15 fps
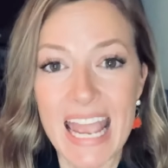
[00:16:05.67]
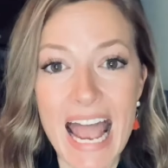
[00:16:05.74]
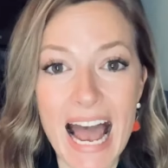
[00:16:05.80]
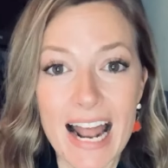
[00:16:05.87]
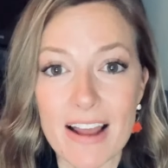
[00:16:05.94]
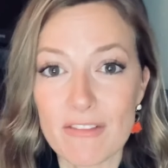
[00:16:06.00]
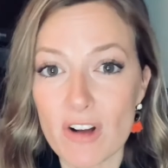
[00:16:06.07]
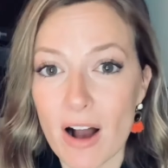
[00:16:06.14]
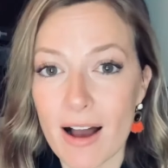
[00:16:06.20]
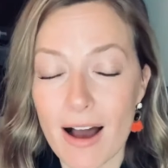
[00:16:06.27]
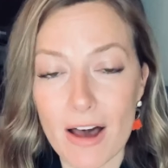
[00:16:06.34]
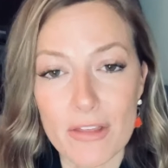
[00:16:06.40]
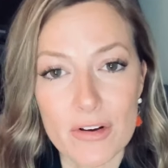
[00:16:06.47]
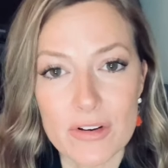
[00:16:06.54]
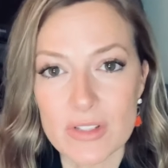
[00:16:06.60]
And I've got
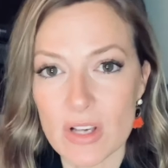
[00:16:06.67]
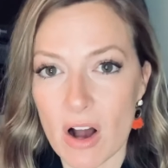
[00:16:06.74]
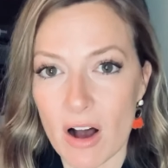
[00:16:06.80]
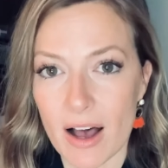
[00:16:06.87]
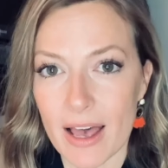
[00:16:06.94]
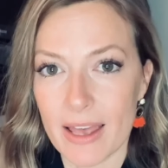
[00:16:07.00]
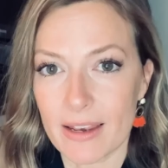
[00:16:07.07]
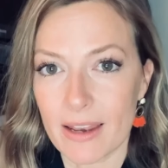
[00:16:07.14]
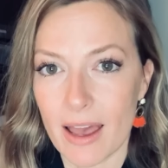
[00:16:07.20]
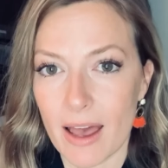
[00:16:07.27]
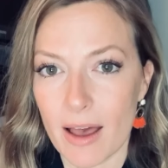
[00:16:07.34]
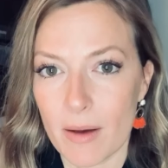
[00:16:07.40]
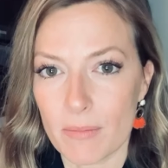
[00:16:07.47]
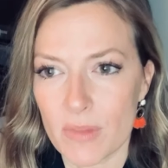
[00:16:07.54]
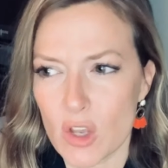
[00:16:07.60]
others on,
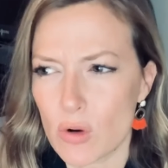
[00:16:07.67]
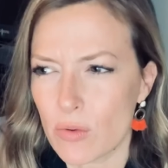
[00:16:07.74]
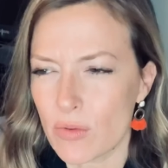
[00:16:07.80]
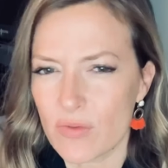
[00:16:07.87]
um, you know,